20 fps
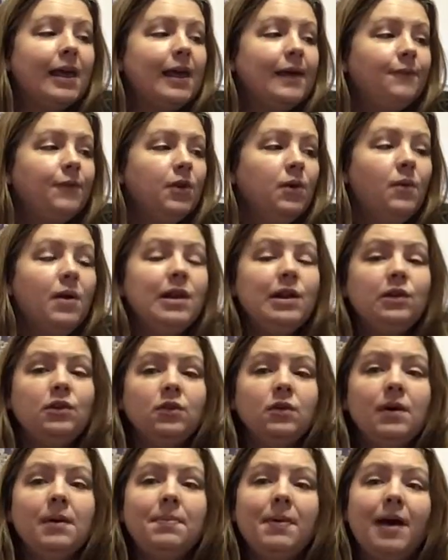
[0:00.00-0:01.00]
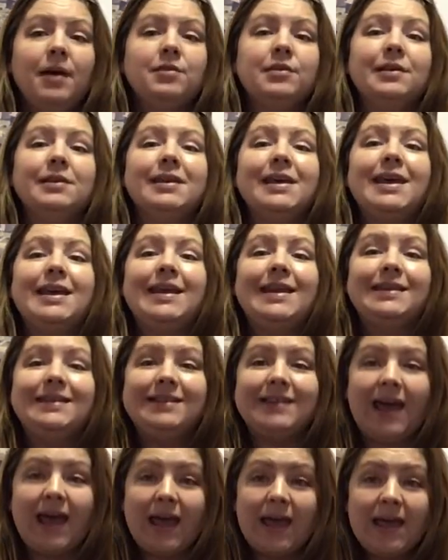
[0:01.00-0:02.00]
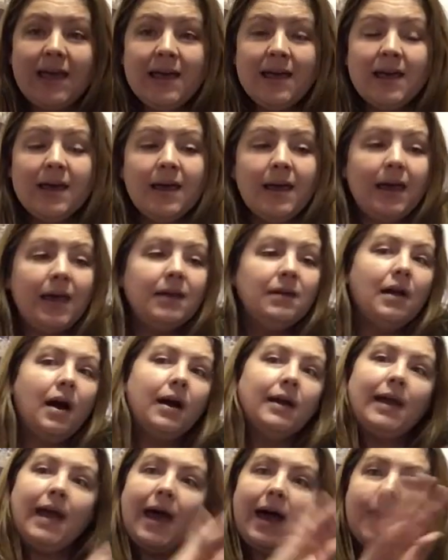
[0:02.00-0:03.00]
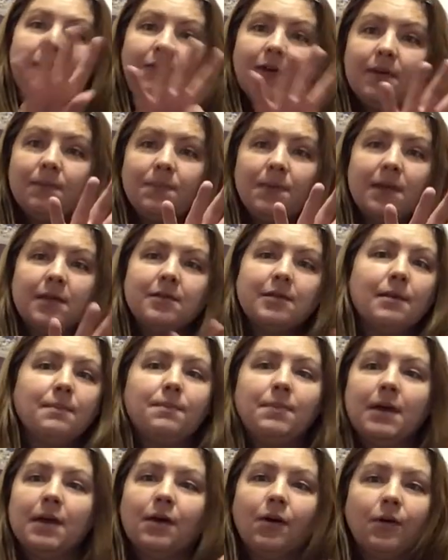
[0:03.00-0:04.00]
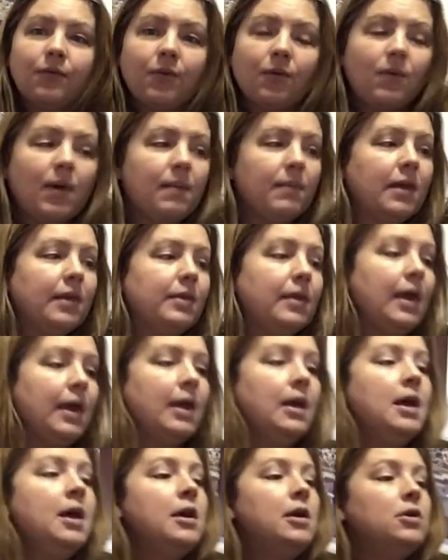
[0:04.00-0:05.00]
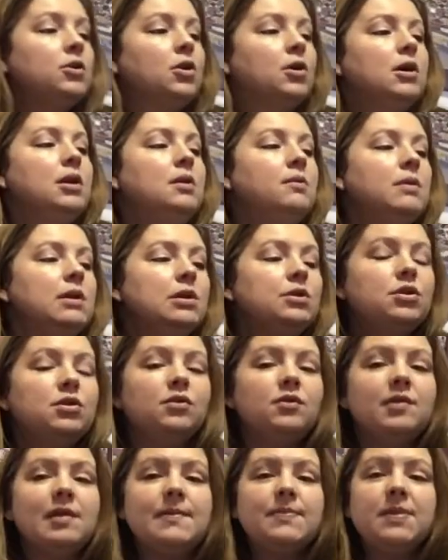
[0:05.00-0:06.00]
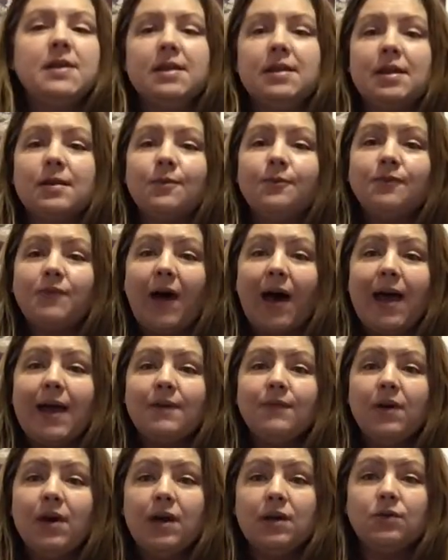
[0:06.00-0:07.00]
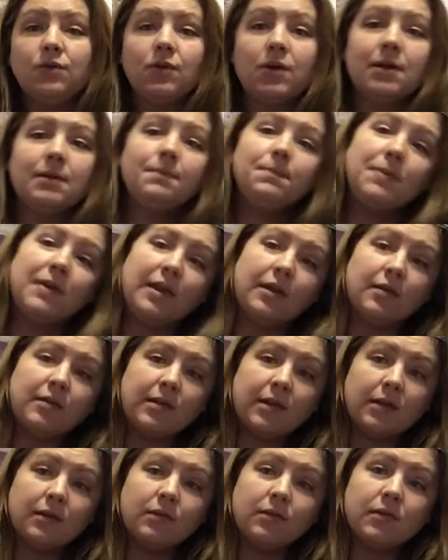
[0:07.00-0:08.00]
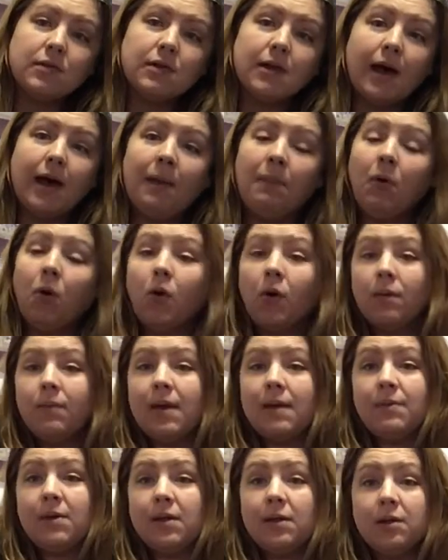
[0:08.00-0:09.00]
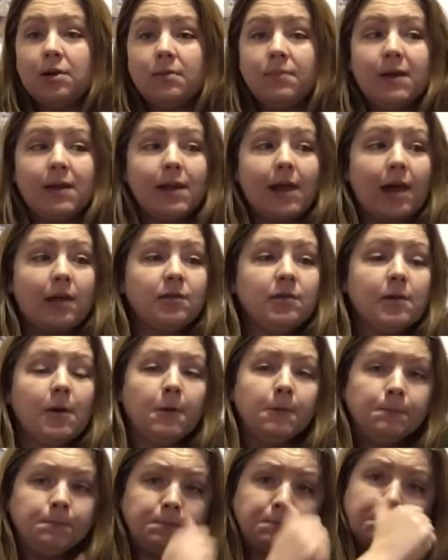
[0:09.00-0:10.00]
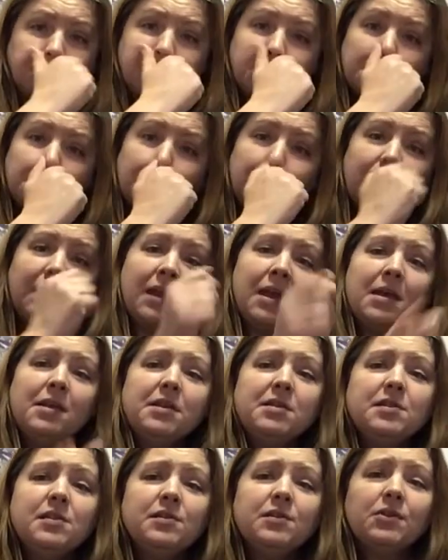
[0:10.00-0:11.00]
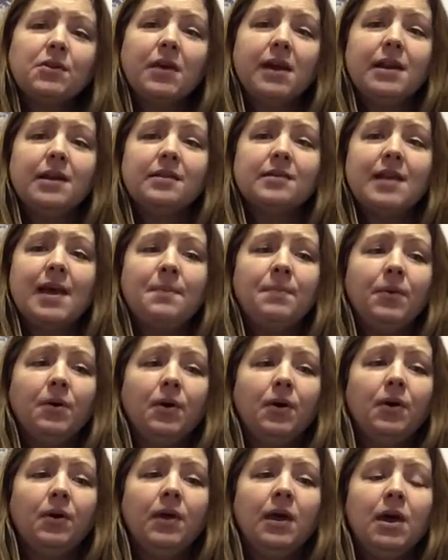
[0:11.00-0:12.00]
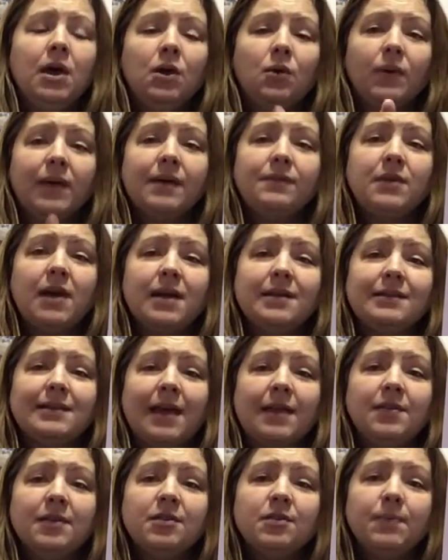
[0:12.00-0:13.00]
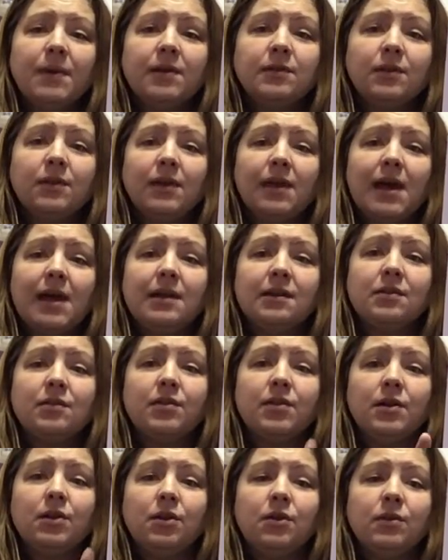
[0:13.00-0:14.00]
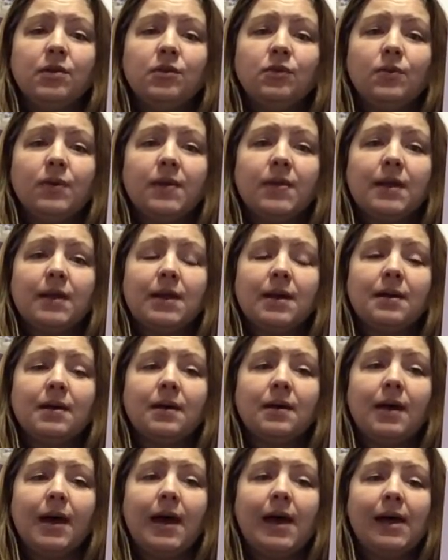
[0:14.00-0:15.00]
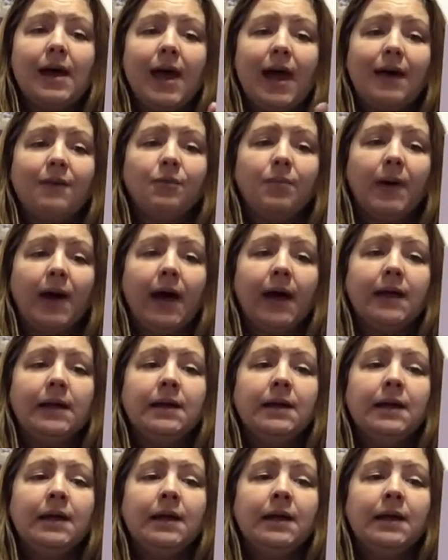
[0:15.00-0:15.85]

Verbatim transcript: If you want to do a puzzle in a day and not have it be some big overwhelming thing, you're going to want to choose something that's 500 pieces um, or maybe a little bit less. Like so this one. This is a great example. We have not done this puzzle yet. It's the newest one that I uh, have bought